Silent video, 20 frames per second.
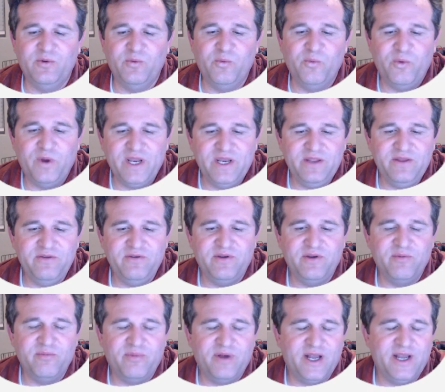when you
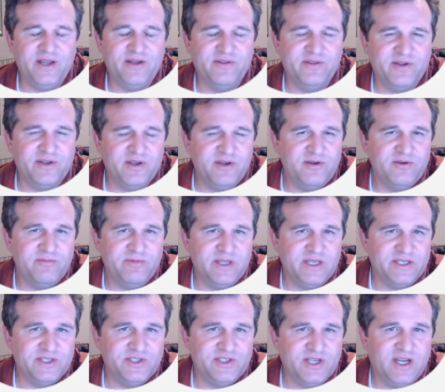compile the code,
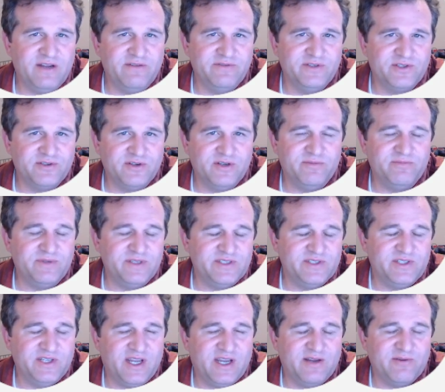because JavaScript
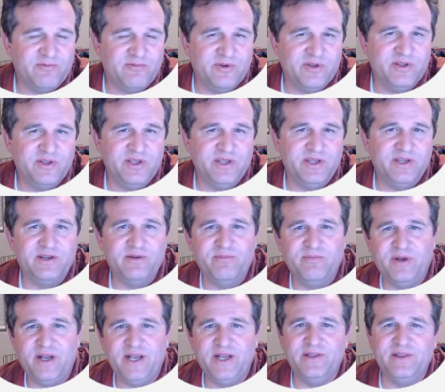is not really a
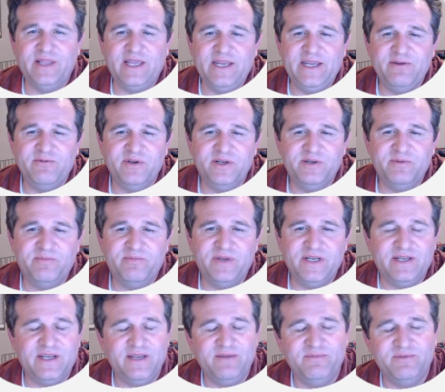compiled language,
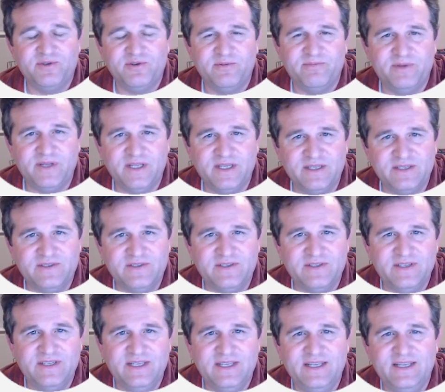but TypeScript is.
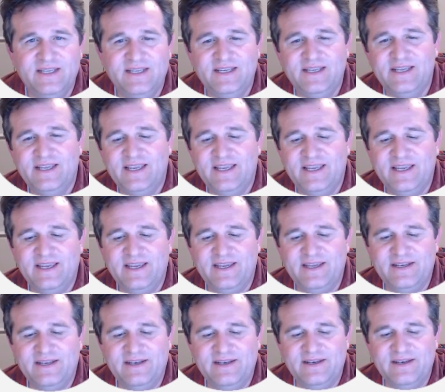
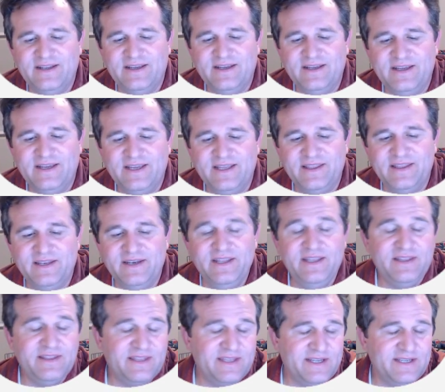And the
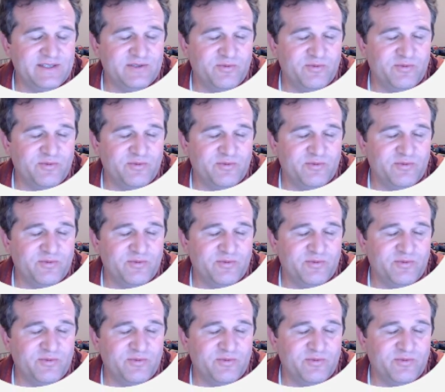neat thing as